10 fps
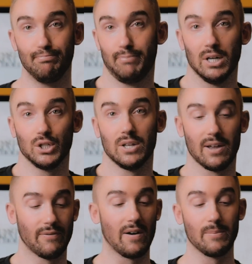budget.
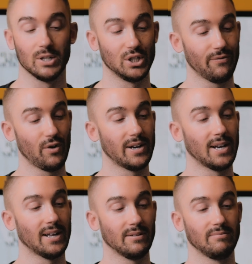They're very budget
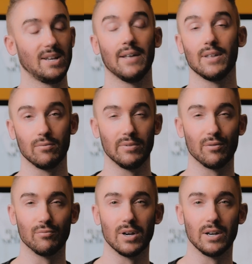friendly, and yeah,
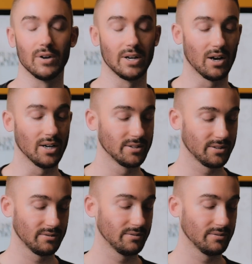they're really, really nice.